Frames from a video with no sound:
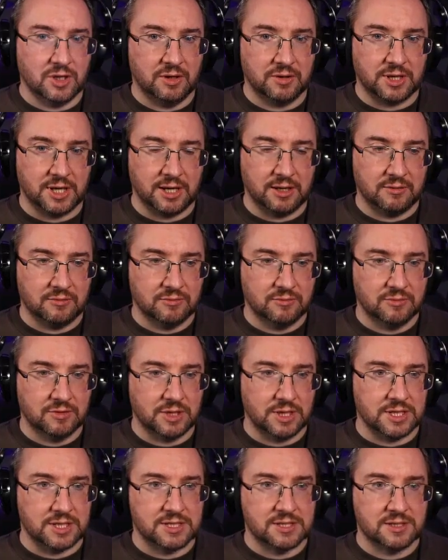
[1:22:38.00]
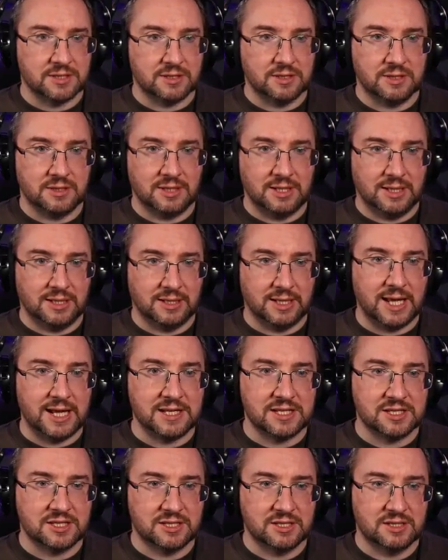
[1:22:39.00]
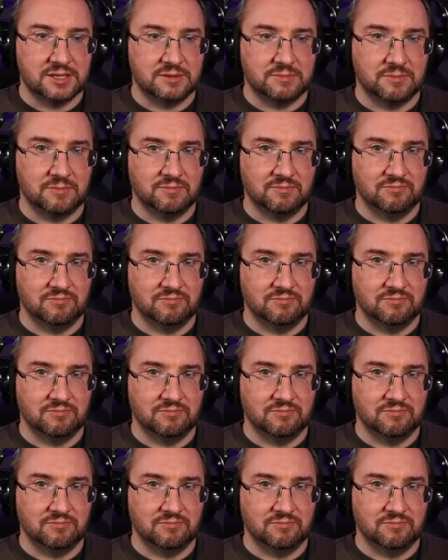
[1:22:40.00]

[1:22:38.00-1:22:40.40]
Okay, right. Last